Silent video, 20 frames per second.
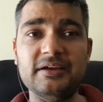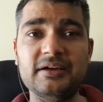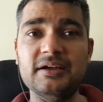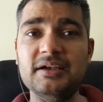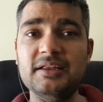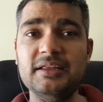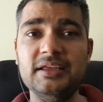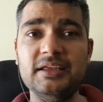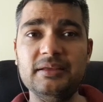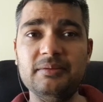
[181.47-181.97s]

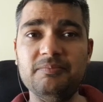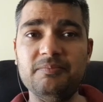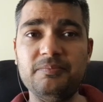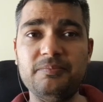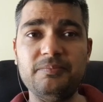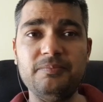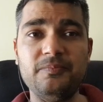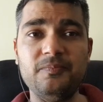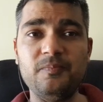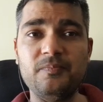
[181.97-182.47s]
early
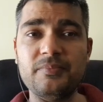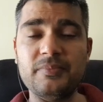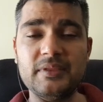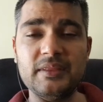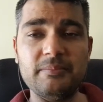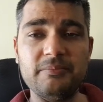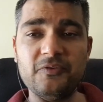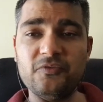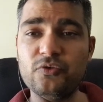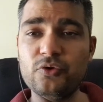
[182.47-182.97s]

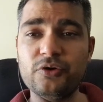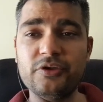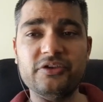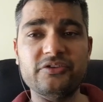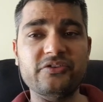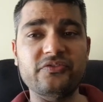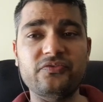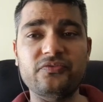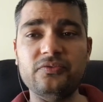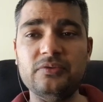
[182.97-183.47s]
before your
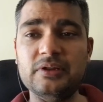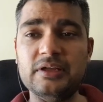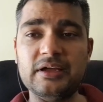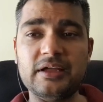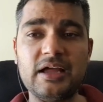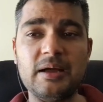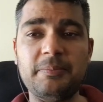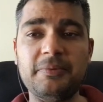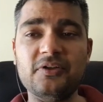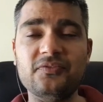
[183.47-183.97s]
shift, a
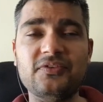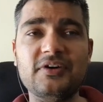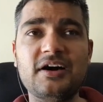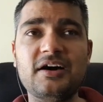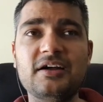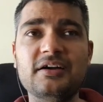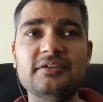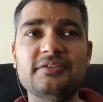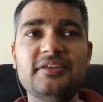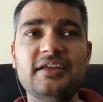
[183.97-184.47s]
couple of
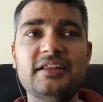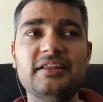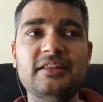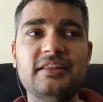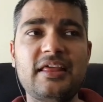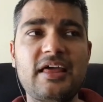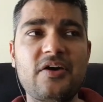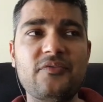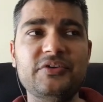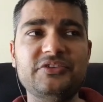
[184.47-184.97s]
hours, and
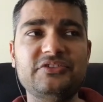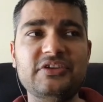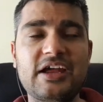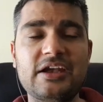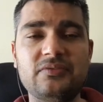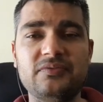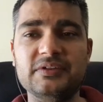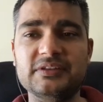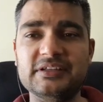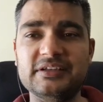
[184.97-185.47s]
have a
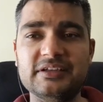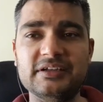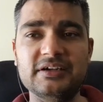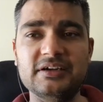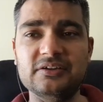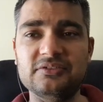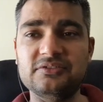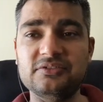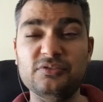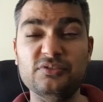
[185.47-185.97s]
chat with a
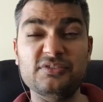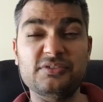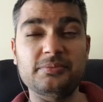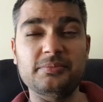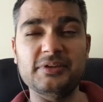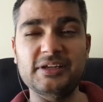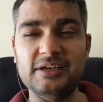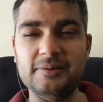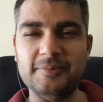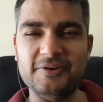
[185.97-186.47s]
nurse who's a
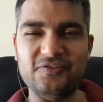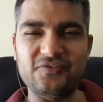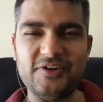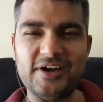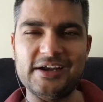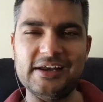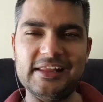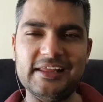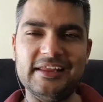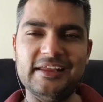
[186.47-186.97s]
little bit
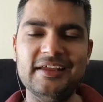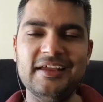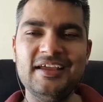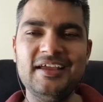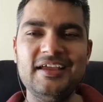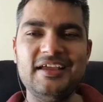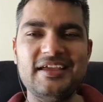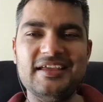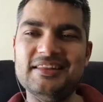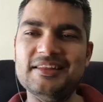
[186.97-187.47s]
friendly,
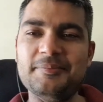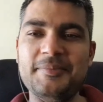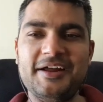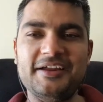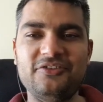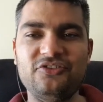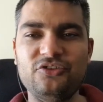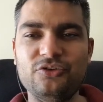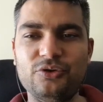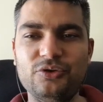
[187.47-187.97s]
and they
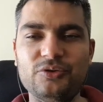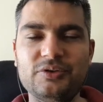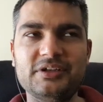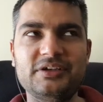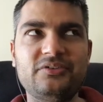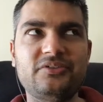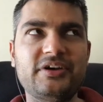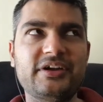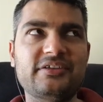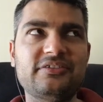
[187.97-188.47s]
might show you the
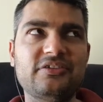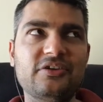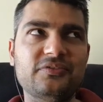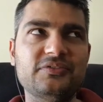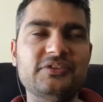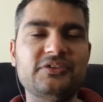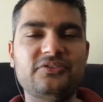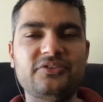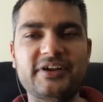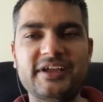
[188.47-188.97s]
tricks of
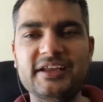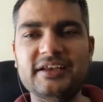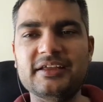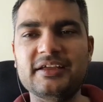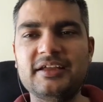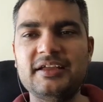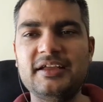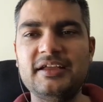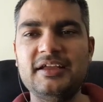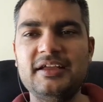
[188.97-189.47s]
the trade.
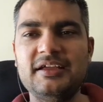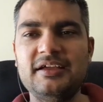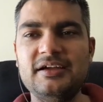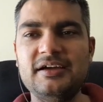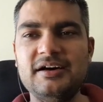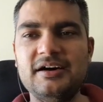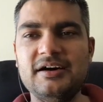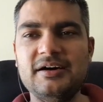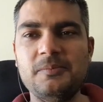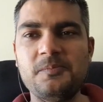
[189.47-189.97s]

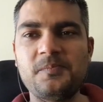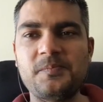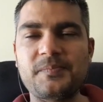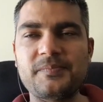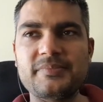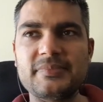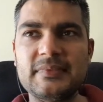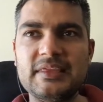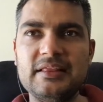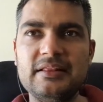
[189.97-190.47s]

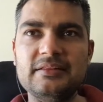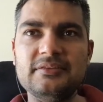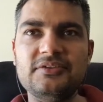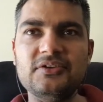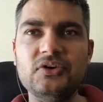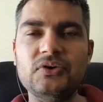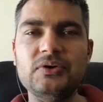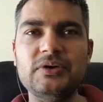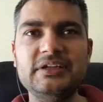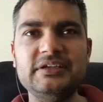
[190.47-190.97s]

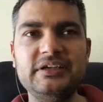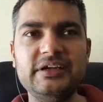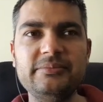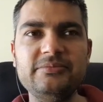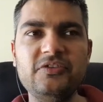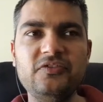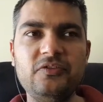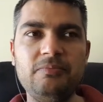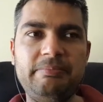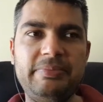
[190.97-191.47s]
So in
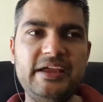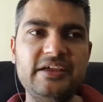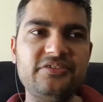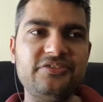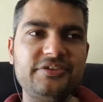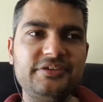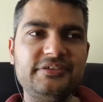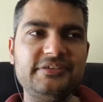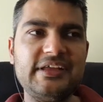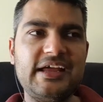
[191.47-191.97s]
terms of the
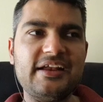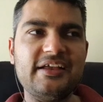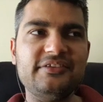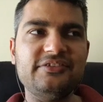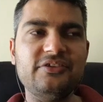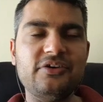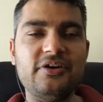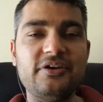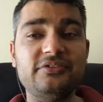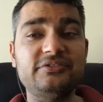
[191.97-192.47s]
patients that I
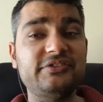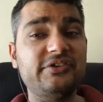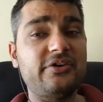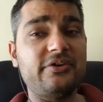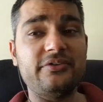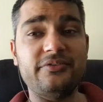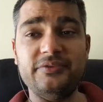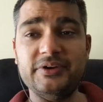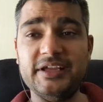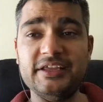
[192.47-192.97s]
saw
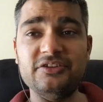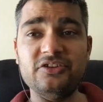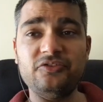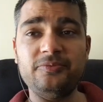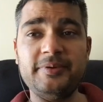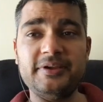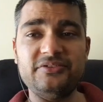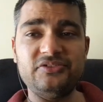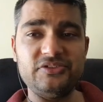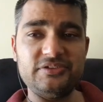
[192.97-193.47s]
a range of
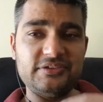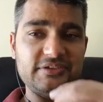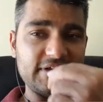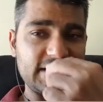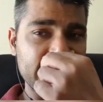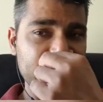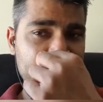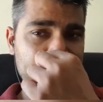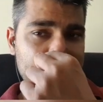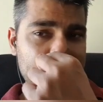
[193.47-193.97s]
patients.
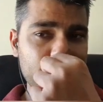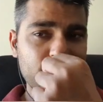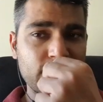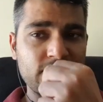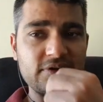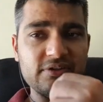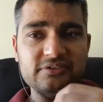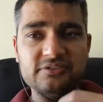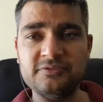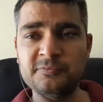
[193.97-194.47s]
Yesterday
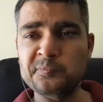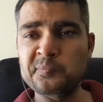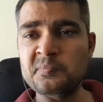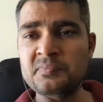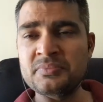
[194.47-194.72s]
was